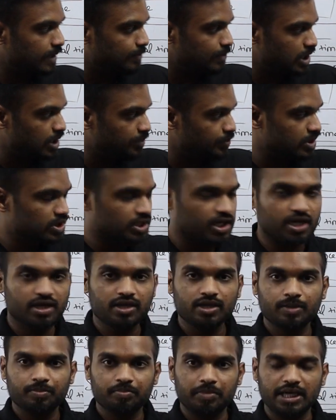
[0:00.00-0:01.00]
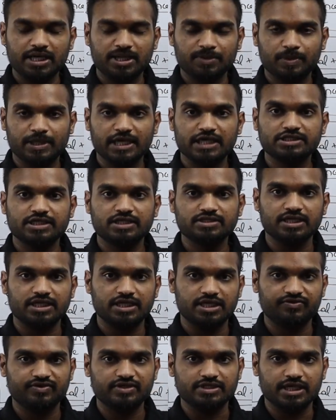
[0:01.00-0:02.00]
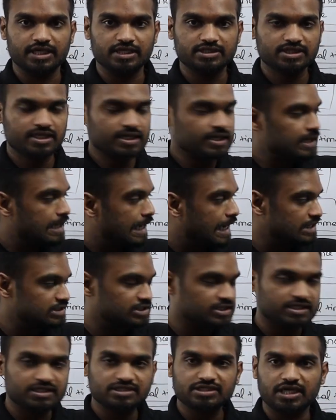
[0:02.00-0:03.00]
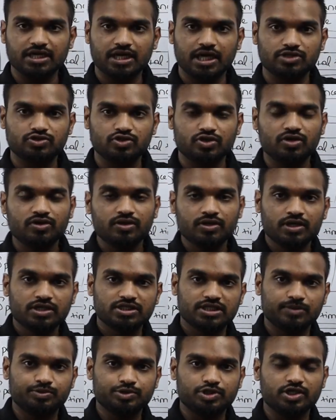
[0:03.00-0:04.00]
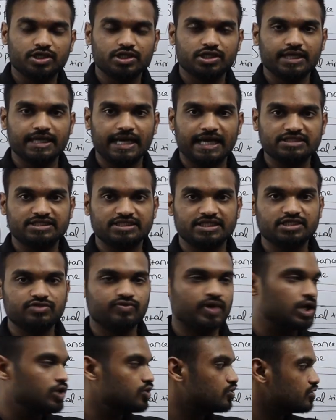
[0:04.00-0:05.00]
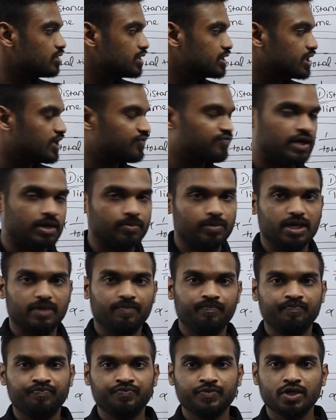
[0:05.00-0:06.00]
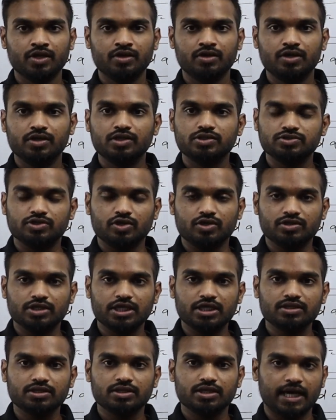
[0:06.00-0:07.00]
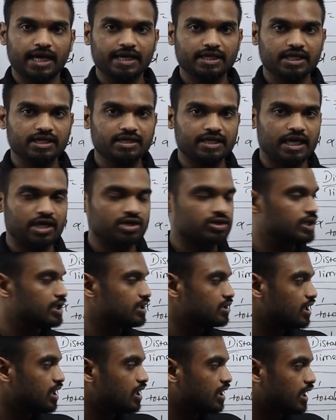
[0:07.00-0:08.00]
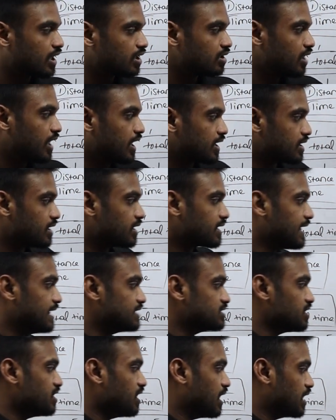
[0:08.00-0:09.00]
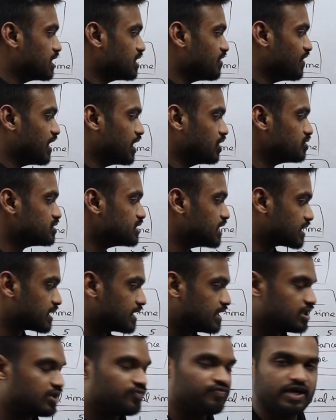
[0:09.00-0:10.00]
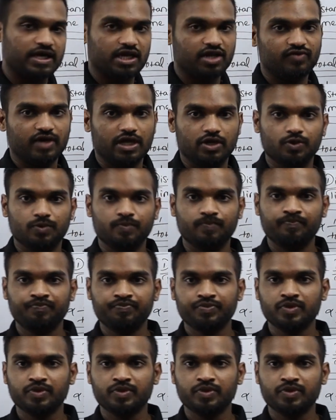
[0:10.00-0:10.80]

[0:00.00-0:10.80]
I am keeping the multiplications and divisions as it is and also substituting the as it is value in the formula, so that I can calculate or I can cancel all the values and get the final value.